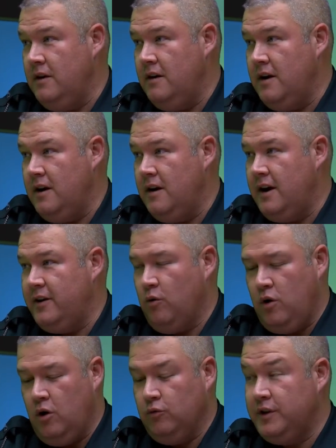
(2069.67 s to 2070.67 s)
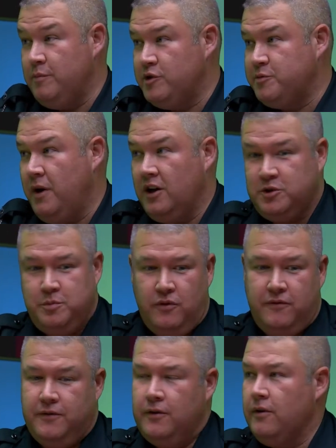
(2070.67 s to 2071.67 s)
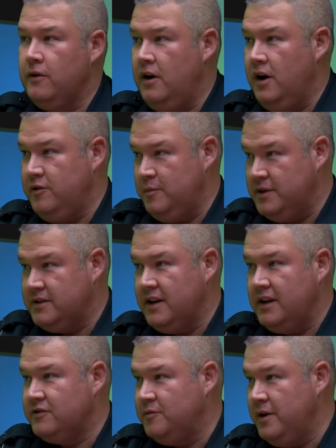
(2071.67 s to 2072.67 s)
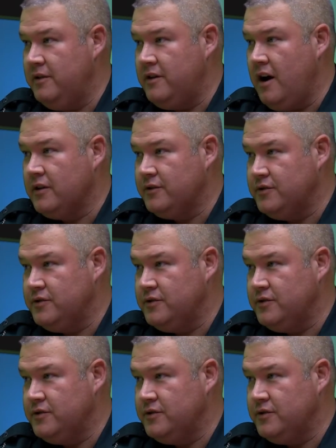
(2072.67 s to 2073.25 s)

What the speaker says: I don't hold them responsible for other mistakes from other doctors.